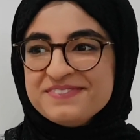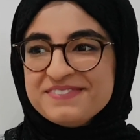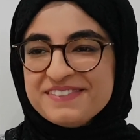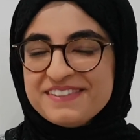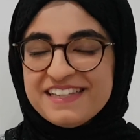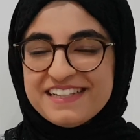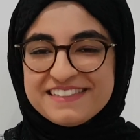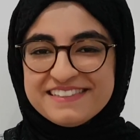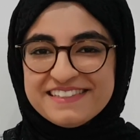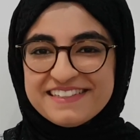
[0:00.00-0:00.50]

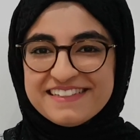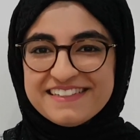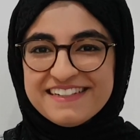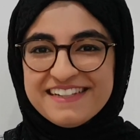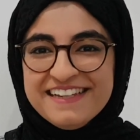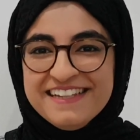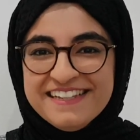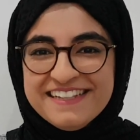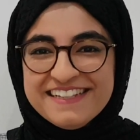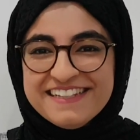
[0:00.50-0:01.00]
That's it.
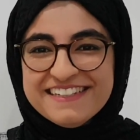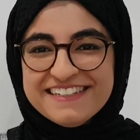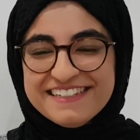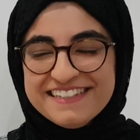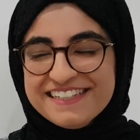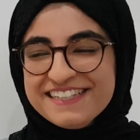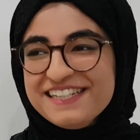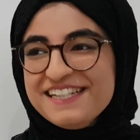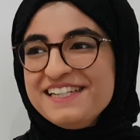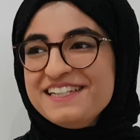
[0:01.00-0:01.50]

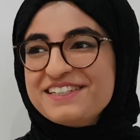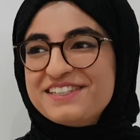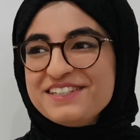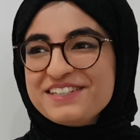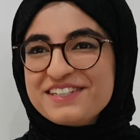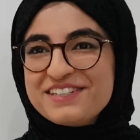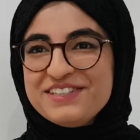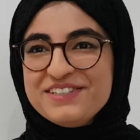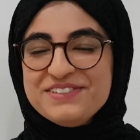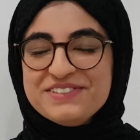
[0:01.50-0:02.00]
In
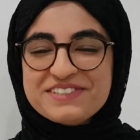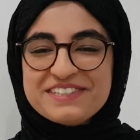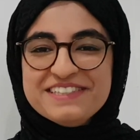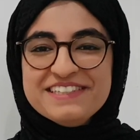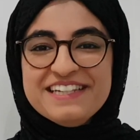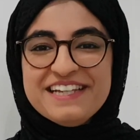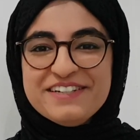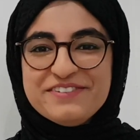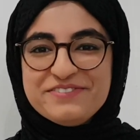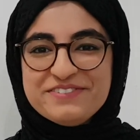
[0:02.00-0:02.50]

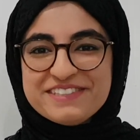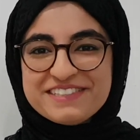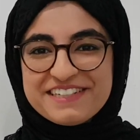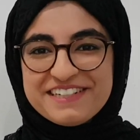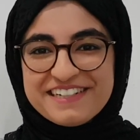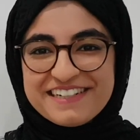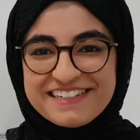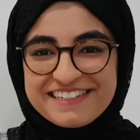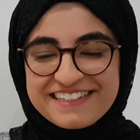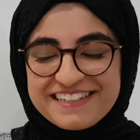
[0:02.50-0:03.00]
conclusion, life is
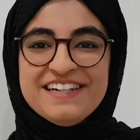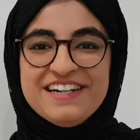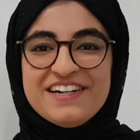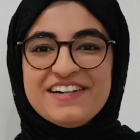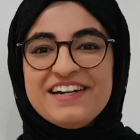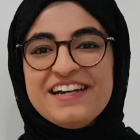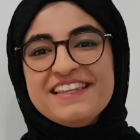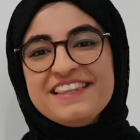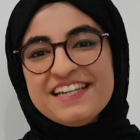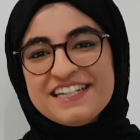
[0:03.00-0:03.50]
hard.
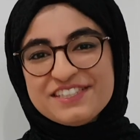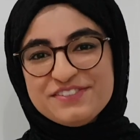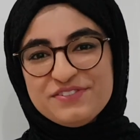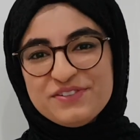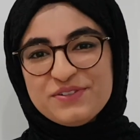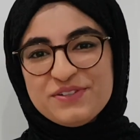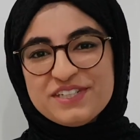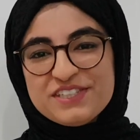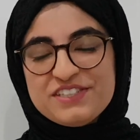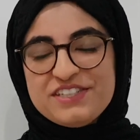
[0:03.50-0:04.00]
Alright, thanks
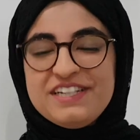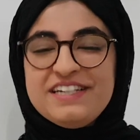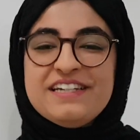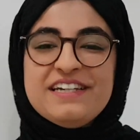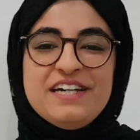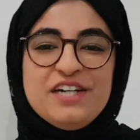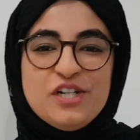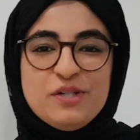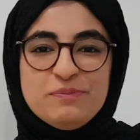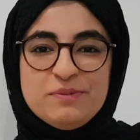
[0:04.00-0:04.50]
for watching.
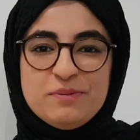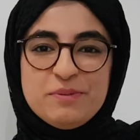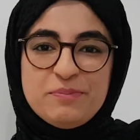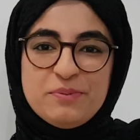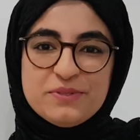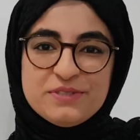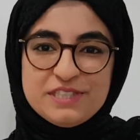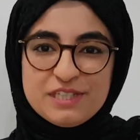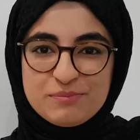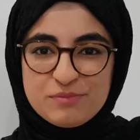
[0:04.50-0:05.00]
I hope to be
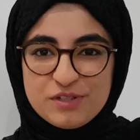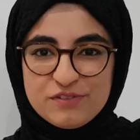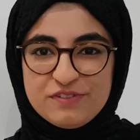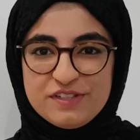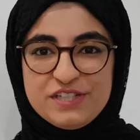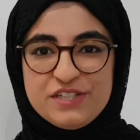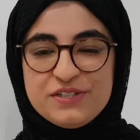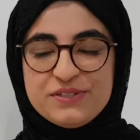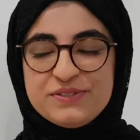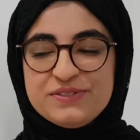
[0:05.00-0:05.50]
posting more
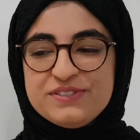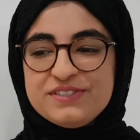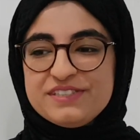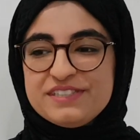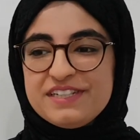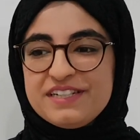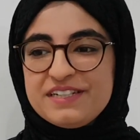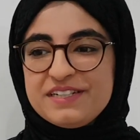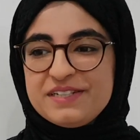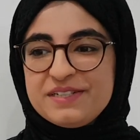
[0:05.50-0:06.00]
videos,
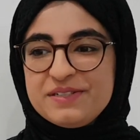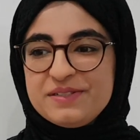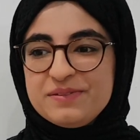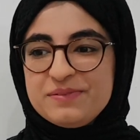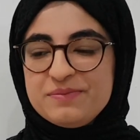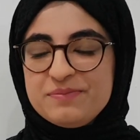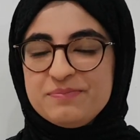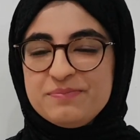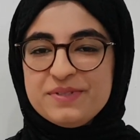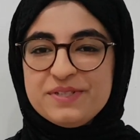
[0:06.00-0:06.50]

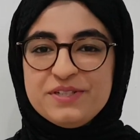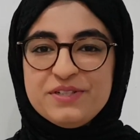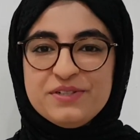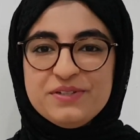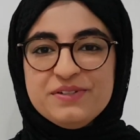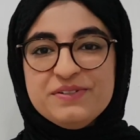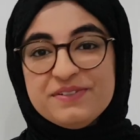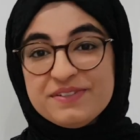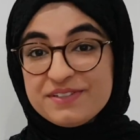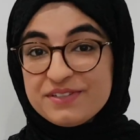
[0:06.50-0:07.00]
but you
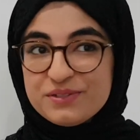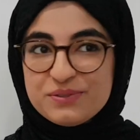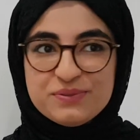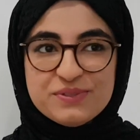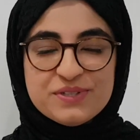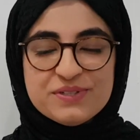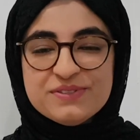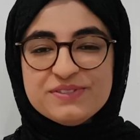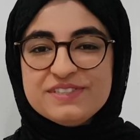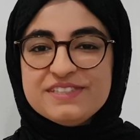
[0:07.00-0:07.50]
know, who
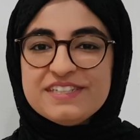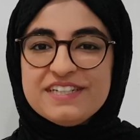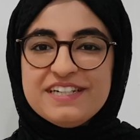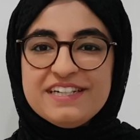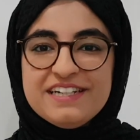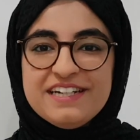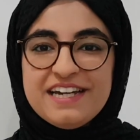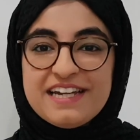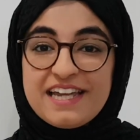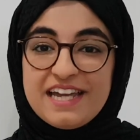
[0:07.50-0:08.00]
knows?
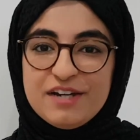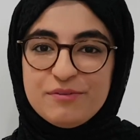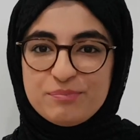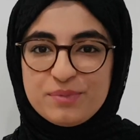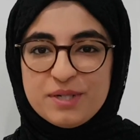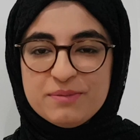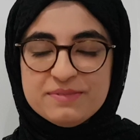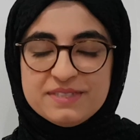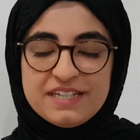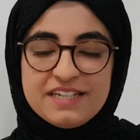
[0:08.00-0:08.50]
I can't
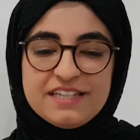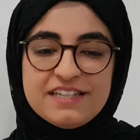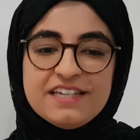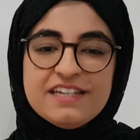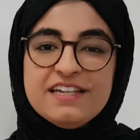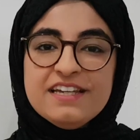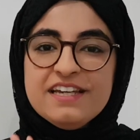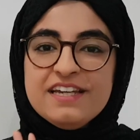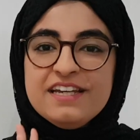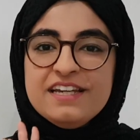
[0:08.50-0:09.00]
promise
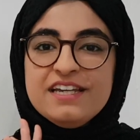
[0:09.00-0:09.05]
anything.